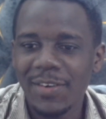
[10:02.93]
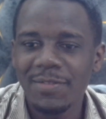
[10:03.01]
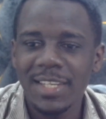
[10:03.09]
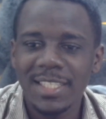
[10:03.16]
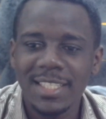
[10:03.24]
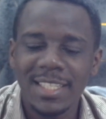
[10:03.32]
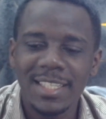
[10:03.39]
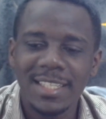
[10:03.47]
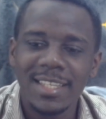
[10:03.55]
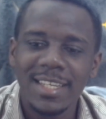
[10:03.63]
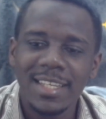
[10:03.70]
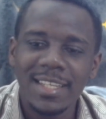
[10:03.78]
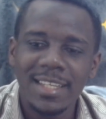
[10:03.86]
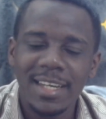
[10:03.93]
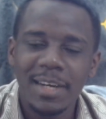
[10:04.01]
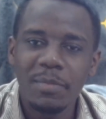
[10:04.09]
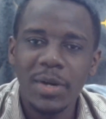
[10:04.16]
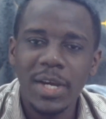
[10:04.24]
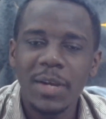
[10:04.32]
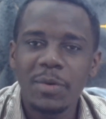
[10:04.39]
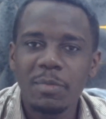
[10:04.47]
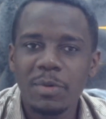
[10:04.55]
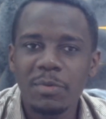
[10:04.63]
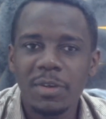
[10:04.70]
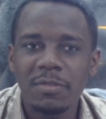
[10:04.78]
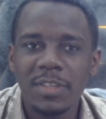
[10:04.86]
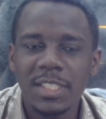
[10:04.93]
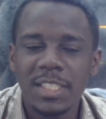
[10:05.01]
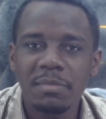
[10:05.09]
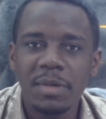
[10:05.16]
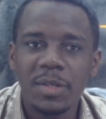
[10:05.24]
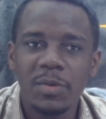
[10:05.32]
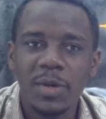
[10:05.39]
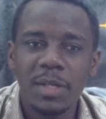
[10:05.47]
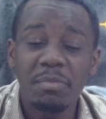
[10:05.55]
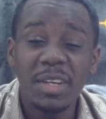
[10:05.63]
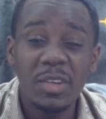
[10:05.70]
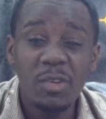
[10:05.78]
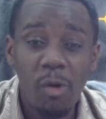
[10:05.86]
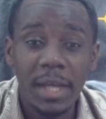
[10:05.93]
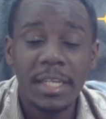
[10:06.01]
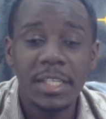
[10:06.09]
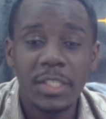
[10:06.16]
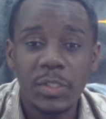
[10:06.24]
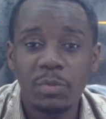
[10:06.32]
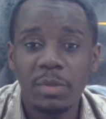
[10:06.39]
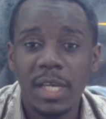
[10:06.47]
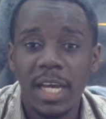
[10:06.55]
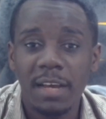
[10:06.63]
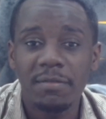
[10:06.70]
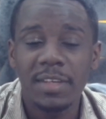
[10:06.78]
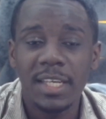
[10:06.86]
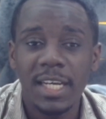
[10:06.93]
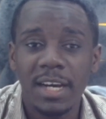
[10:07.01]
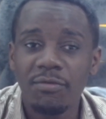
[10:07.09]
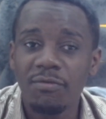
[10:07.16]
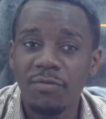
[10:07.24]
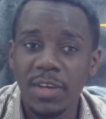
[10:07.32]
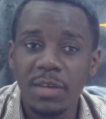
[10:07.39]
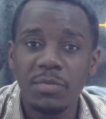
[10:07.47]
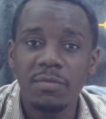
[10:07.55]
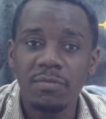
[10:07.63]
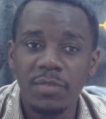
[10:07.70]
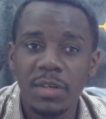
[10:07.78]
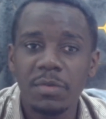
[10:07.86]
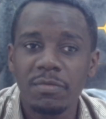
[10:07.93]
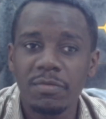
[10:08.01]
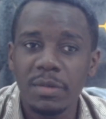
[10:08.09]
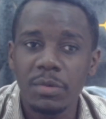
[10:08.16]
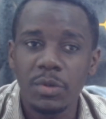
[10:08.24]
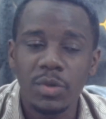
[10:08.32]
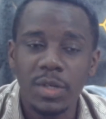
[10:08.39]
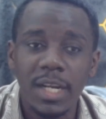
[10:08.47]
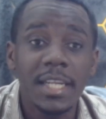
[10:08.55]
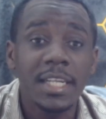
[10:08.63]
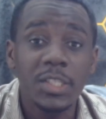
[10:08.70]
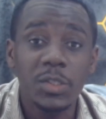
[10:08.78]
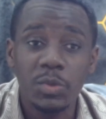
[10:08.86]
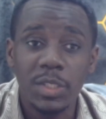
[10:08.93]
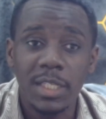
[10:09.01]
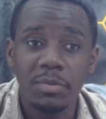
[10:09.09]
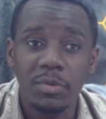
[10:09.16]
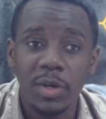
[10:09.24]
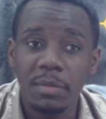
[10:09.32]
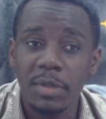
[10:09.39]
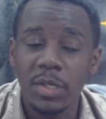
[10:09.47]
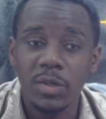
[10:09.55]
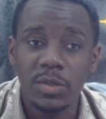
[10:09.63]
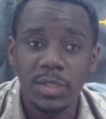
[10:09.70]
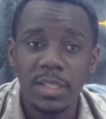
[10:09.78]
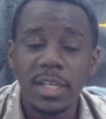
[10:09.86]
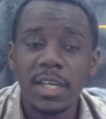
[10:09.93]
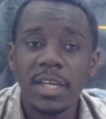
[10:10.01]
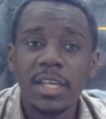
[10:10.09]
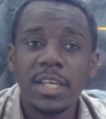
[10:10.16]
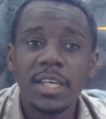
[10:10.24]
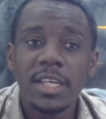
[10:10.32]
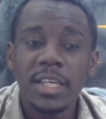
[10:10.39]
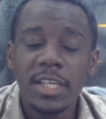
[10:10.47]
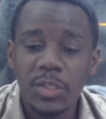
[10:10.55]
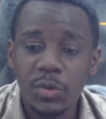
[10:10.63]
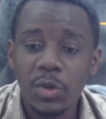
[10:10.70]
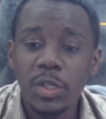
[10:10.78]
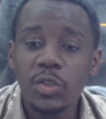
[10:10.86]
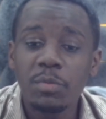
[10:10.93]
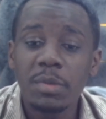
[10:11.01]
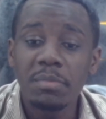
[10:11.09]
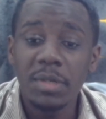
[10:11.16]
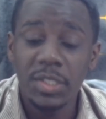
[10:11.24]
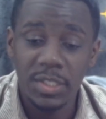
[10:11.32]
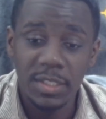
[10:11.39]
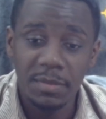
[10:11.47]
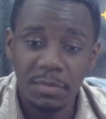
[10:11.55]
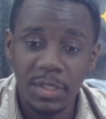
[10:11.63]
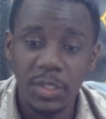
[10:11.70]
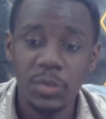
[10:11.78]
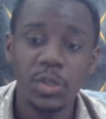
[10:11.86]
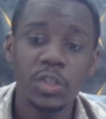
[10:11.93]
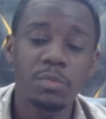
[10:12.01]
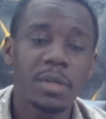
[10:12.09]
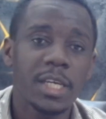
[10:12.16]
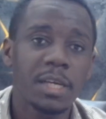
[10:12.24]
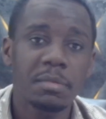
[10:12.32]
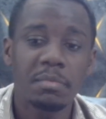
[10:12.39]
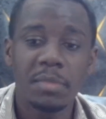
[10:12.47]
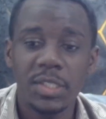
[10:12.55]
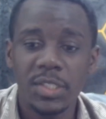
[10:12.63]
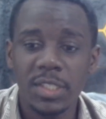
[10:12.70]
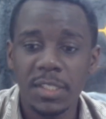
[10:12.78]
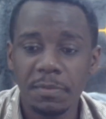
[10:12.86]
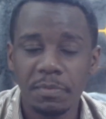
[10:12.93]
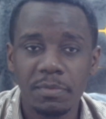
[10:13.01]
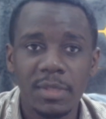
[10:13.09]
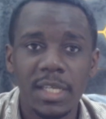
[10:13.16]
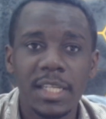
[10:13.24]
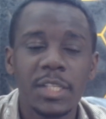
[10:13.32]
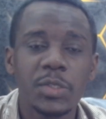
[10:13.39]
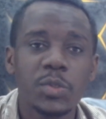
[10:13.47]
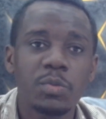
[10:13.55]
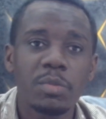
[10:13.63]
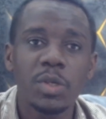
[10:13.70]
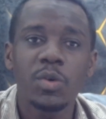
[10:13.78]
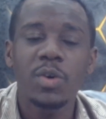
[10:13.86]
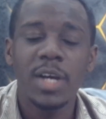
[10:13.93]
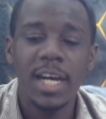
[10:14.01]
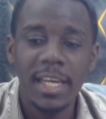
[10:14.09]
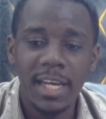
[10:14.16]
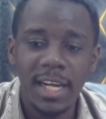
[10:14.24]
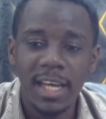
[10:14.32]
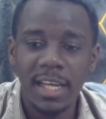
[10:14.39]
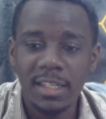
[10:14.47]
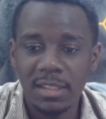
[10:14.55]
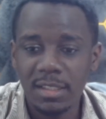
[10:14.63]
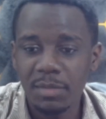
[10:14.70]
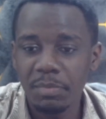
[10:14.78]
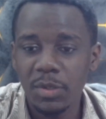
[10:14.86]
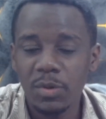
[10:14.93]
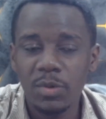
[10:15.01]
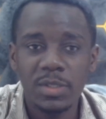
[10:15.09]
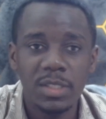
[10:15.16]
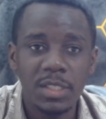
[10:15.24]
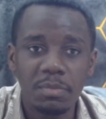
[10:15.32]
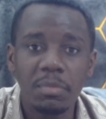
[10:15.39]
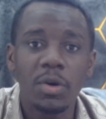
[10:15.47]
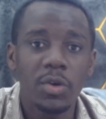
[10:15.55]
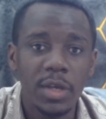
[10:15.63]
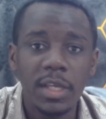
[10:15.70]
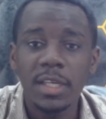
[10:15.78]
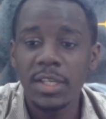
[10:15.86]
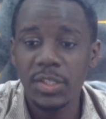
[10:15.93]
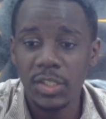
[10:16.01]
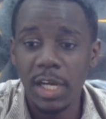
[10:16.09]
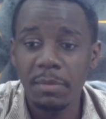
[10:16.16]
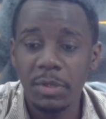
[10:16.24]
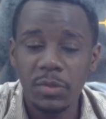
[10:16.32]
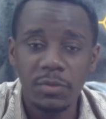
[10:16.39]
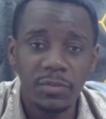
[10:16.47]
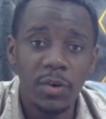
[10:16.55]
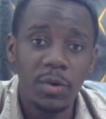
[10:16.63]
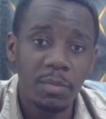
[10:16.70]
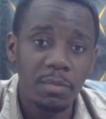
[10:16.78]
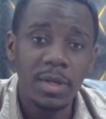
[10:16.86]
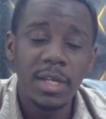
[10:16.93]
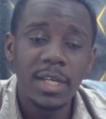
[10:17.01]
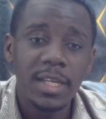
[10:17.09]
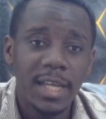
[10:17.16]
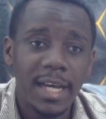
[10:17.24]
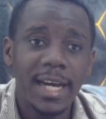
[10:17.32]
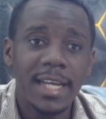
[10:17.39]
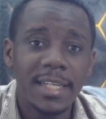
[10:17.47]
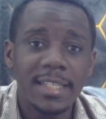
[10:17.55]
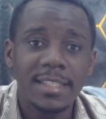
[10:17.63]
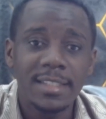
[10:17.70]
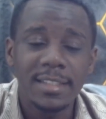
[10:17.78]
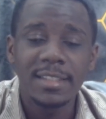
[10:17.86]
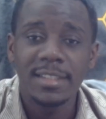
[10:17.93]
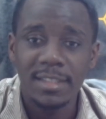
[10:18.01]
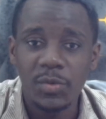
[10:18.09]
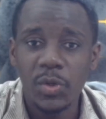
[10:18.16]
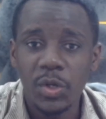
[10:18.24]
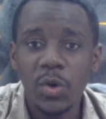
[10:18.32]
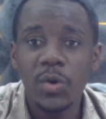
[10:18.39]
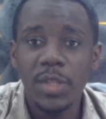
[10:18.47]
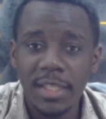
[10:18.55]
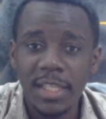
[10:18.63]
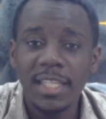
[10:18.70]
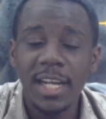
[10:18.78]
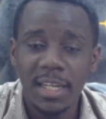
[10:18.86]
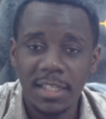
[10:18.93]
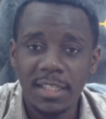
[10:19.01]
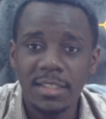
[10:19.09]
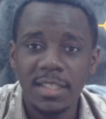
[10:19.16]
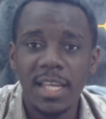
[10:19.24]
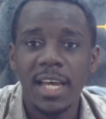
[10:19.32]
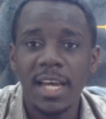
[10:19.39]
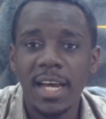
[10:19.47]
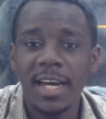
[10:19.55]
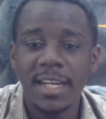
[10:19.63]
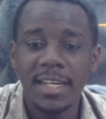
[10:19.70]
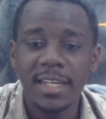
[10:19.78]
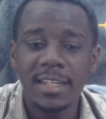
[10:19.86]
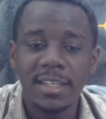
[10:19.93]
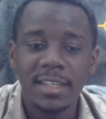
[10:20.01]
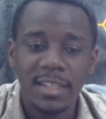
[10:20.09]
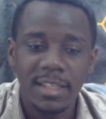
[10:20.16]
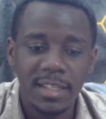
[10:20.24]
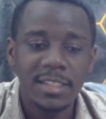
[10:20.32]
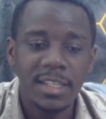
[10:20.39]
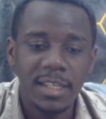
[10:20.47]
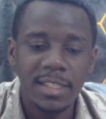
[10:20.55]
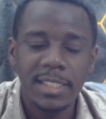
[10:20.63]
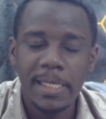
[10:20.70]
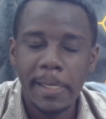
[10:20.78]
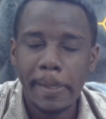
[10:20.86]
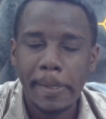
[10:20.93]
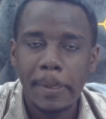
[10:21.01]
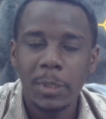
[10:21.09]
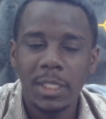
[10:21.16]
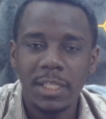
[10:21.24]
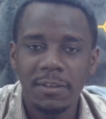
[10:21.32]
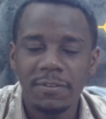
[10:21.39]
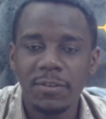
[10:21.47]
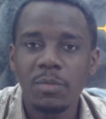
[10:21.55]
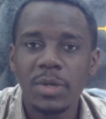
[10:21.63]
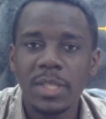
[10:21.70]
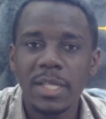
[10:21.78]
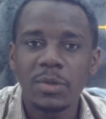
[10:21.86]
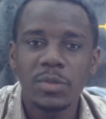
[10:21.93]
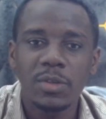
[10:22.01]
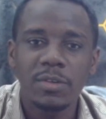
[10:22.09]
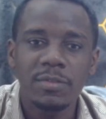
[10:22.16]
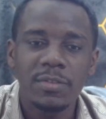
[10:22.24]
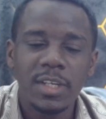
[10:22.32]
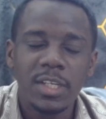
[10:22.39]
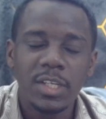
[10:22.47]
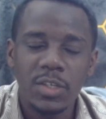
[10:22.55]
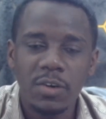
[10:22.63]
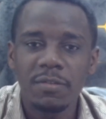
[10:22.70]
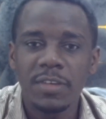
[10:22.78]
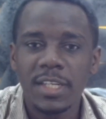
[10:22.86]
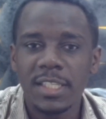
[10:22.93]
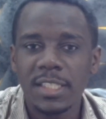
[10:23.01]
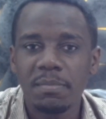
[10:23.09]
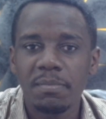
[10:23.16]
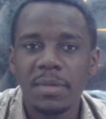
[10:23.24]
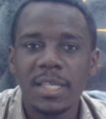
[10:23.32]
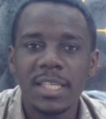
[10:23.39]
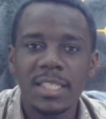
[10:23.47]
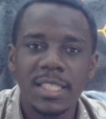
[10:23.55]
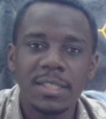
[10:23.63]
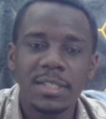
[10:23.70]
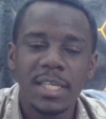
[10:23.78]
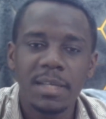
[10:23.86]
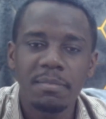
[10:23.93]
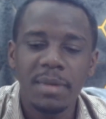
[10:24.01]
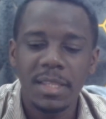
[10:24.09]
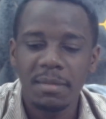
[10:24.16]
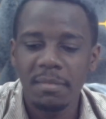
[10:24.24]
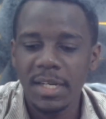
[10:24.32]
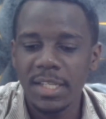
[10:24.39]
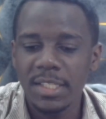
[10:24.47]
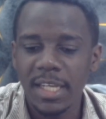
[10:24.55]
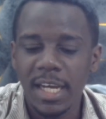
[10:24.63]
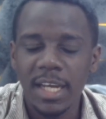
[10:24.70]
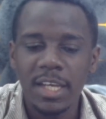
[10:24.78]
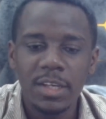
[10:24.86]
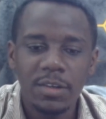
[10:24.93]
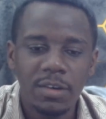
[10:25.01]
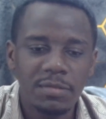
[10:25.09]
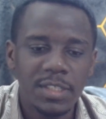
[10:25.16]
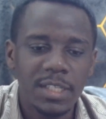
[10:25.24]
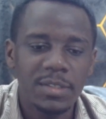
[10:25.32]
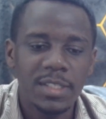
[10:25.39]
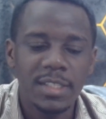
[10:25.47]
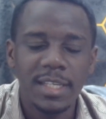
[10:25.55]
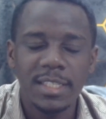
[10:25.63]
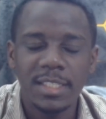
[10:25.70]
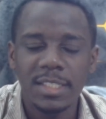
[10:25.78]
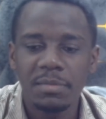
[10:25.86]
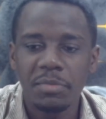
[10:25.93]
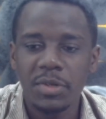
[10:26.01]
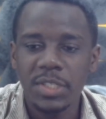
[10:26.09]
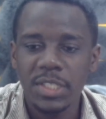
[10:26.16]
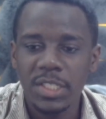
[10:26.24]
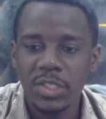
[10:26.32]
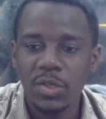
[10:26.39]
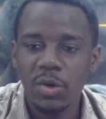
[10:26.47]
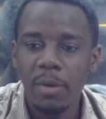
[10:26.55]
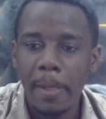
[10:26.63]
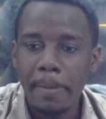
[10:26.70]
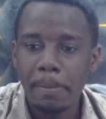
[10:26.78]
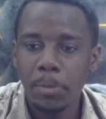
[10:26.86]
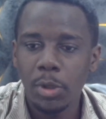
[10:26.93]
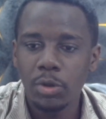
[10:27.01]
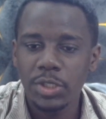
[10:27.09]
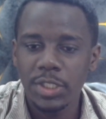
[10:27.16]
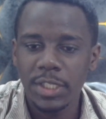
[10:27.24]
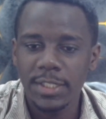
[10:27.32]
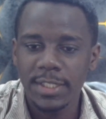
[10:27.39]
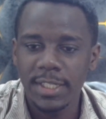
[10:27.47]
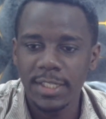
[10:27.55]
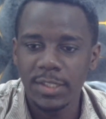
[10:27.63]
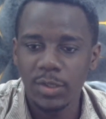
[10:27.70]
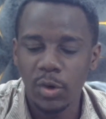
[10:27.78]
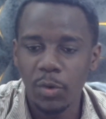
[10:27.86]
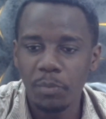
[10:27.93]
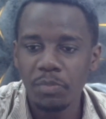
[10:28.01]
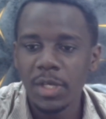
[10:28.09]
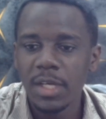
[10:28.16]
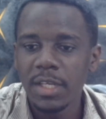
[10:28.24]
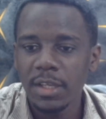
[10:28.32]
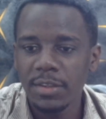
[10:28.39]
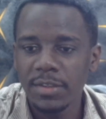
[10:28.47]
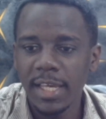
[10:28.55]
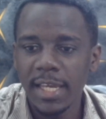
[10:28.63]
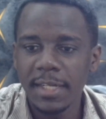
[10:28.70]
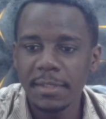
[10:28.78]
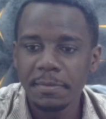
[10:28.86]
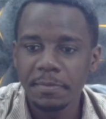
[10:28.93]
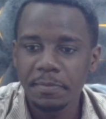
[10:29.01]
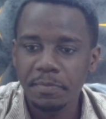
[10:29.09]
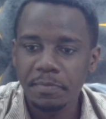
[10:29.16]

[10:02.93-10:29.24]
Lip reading: obviously, Mukhtar Mudryk facing Ben White. Ben White needs to be having a very, very, very good night. He needs to sleep well because he's going to be busy. He's going to be kept busy. He needs to be on high alert because this boy is coming to form, and we know that the talent is there, and he's hitting the form with a lot of confidence being instilled in him by the manager of Chelsea, that is Mauricio Pochettino. Then